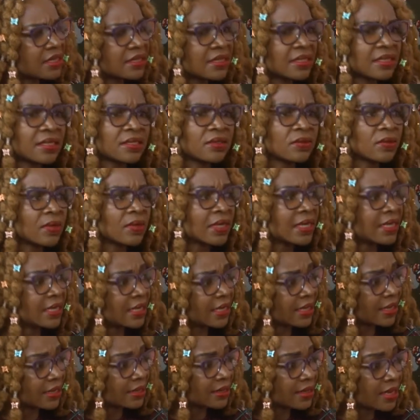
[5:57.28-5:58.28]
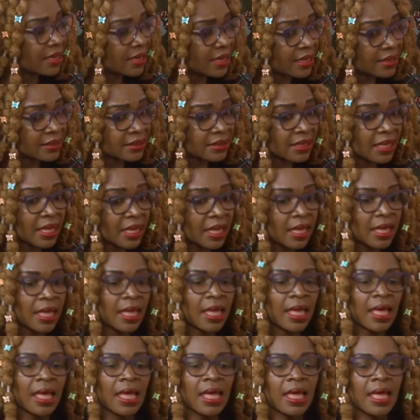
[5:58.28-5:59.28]
in antenatal clinic attendance.
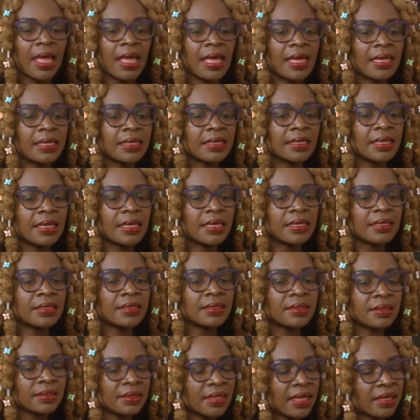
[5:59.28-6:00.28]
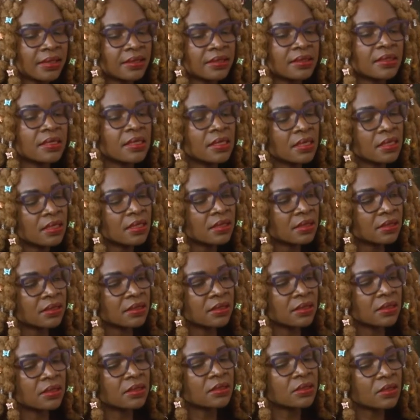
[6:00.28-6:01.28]
And that
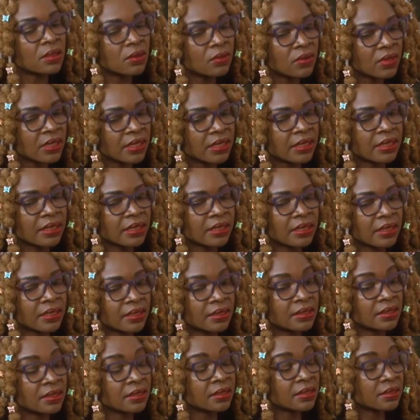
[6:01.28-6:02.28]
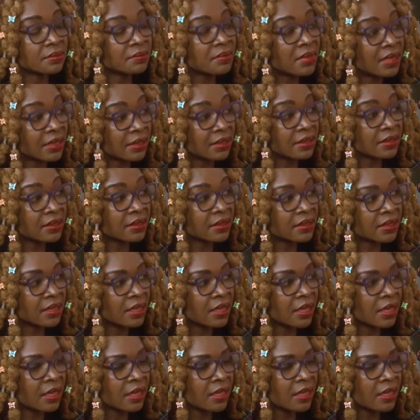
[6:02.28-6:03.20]
is slowly creating demand,